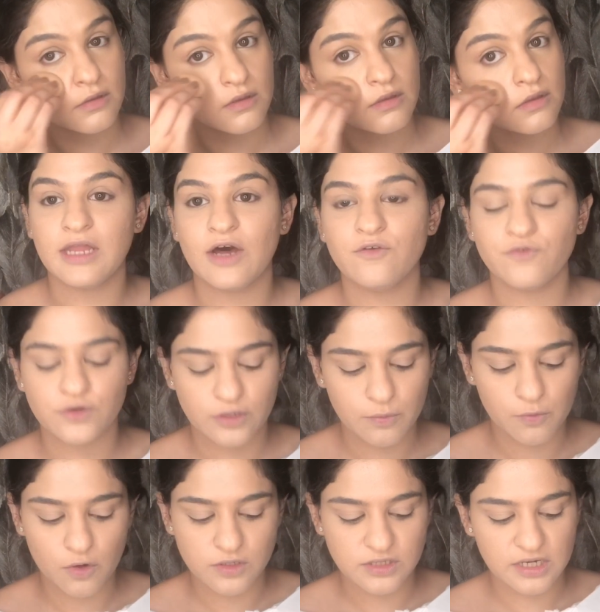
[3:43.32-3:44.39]
Now for the
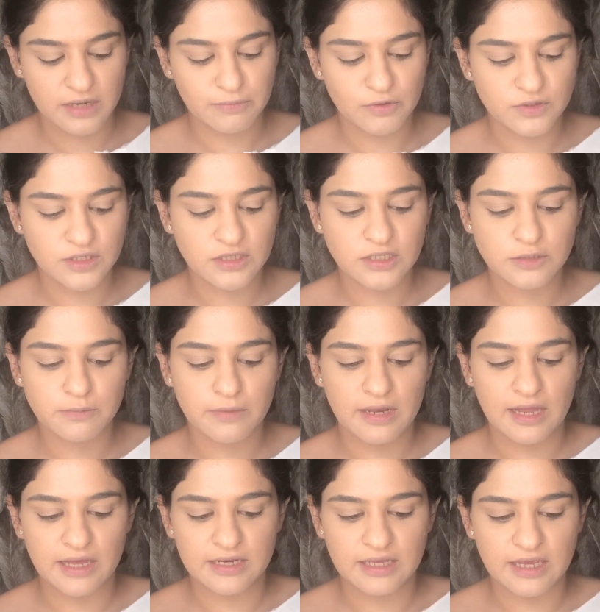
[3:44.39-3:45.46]
bronzer, I'm using this
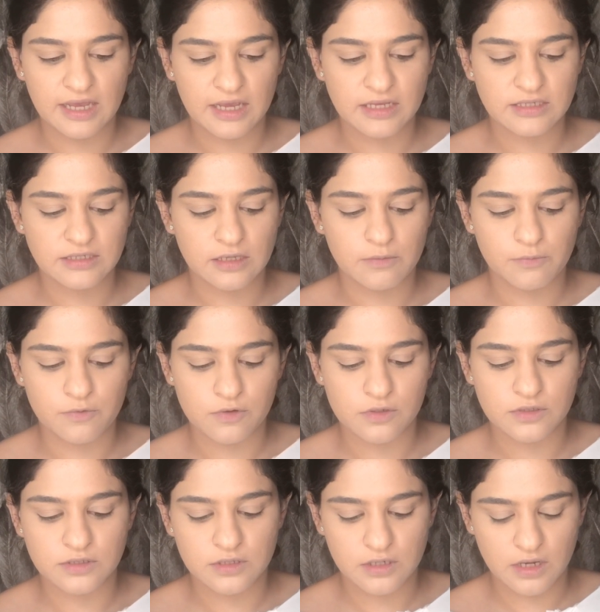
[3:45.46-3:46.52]
Milani XL
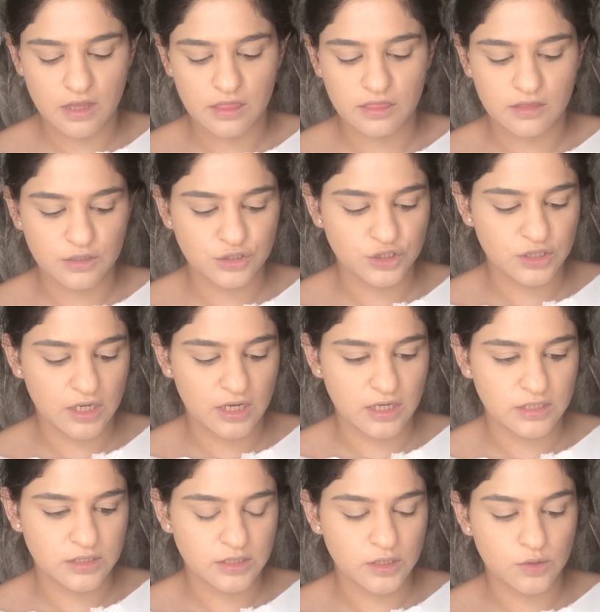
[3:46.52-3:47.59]
bronzer in the shade
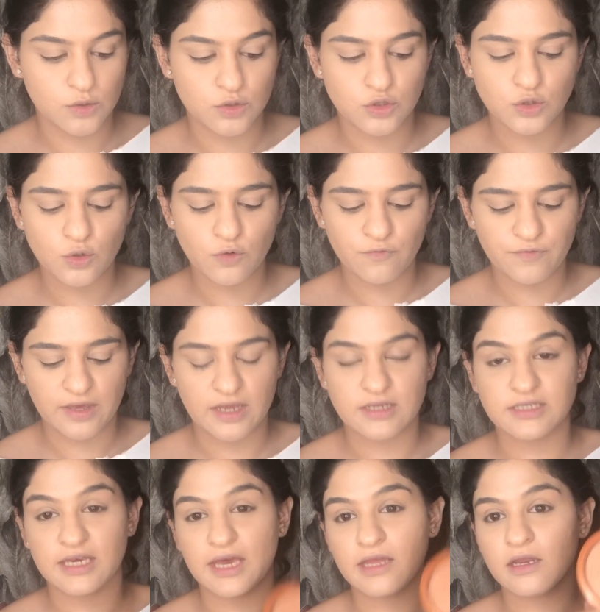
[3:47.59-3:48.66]
02 Fake
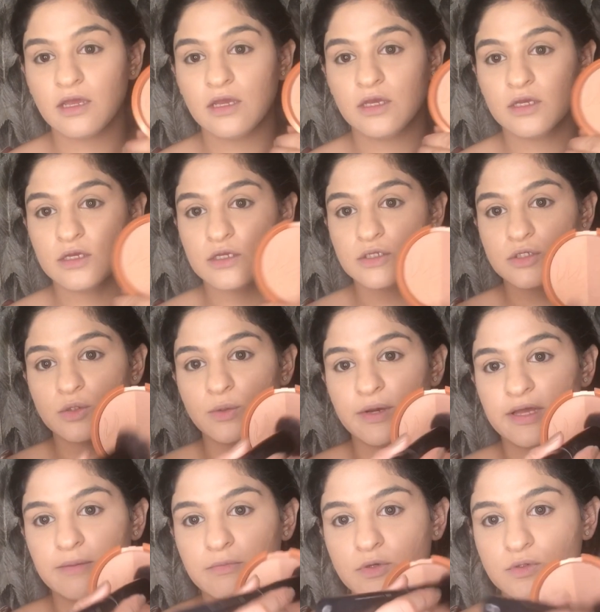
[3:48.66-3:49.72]
Tan. So I
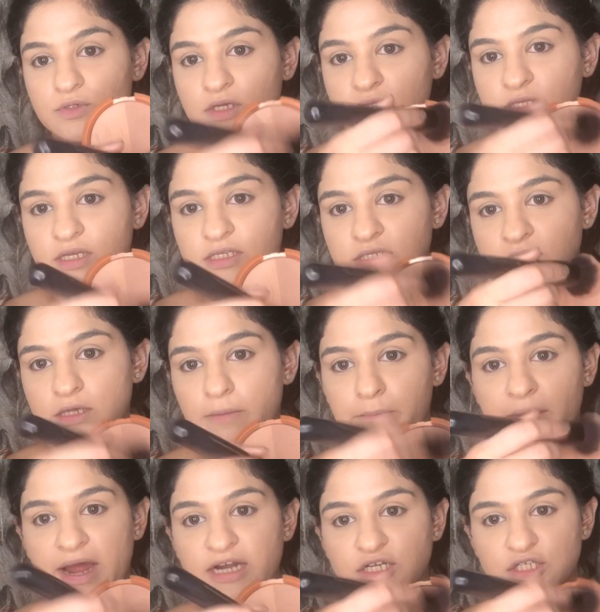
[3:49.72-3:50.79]
am using this
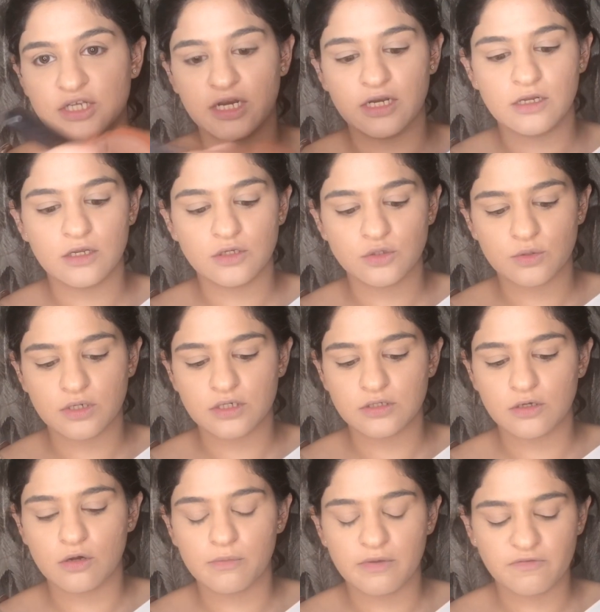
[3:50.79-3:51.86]
matte shade to
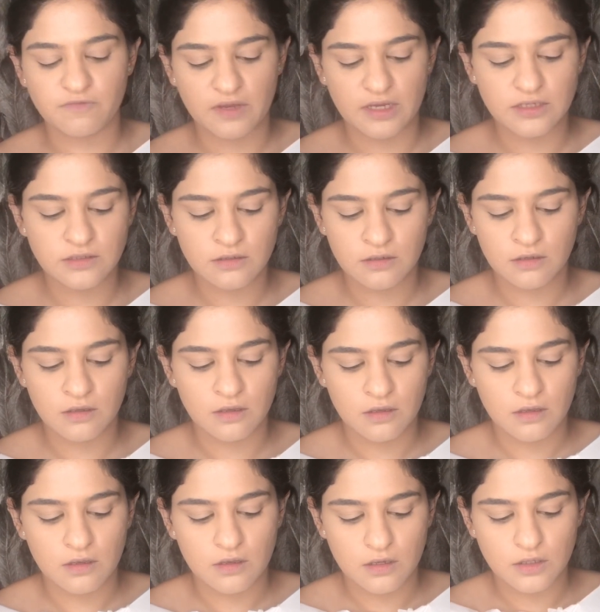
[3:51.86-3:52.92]
contour my face.
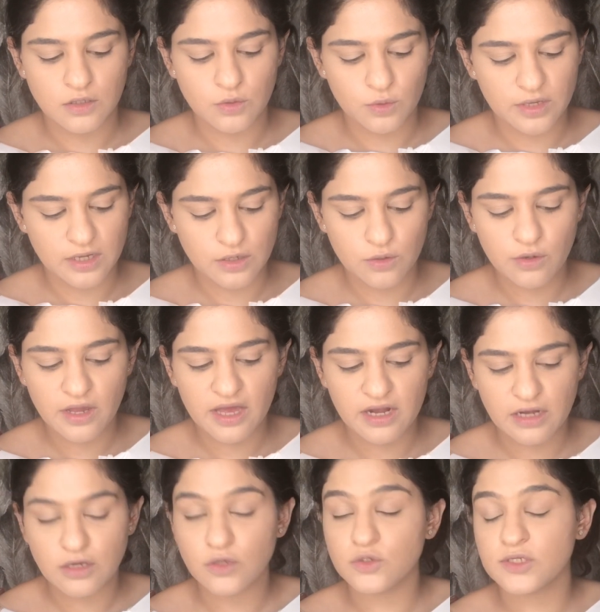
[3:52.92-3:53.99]
You can go ahead
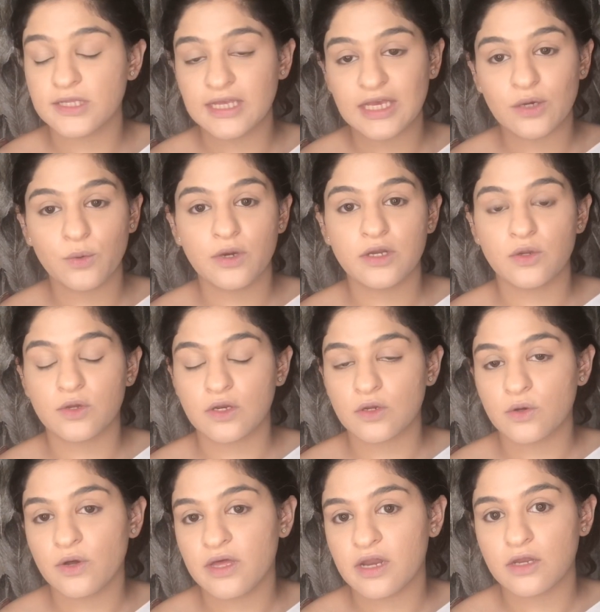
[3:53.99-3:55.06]
and use liquid, you can go
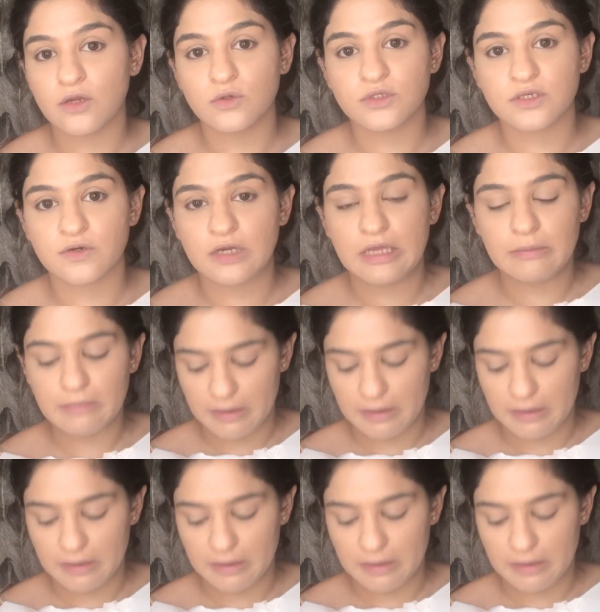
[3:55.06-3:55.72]
ahead and use cream.